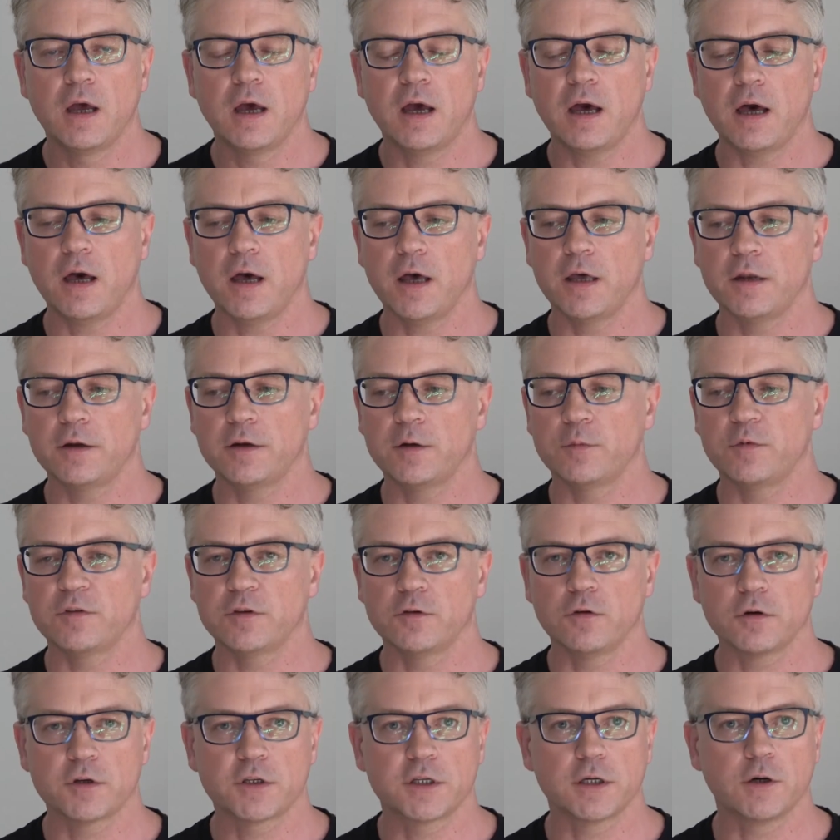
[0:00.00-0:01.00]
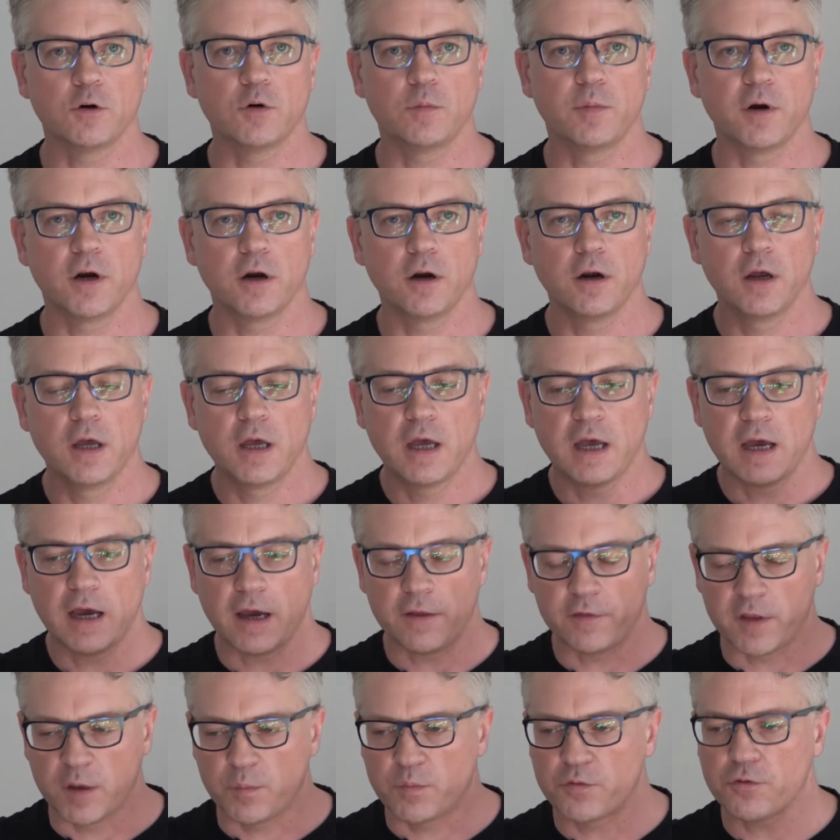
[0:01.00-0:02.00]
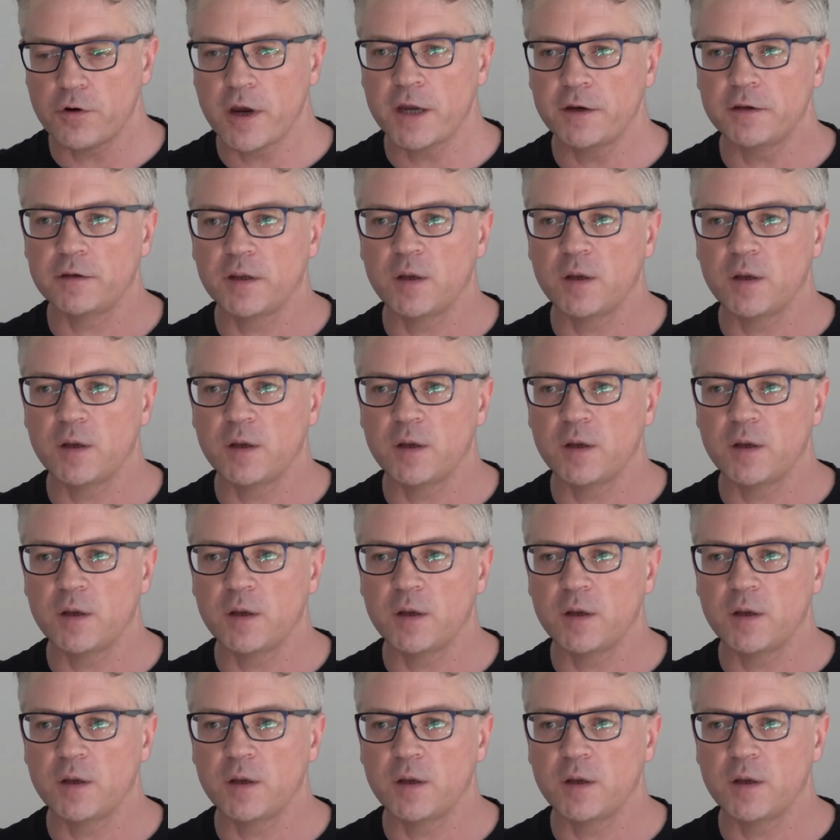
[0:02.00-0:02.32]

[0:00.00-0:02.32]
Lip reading: And it was in October, and they prayed,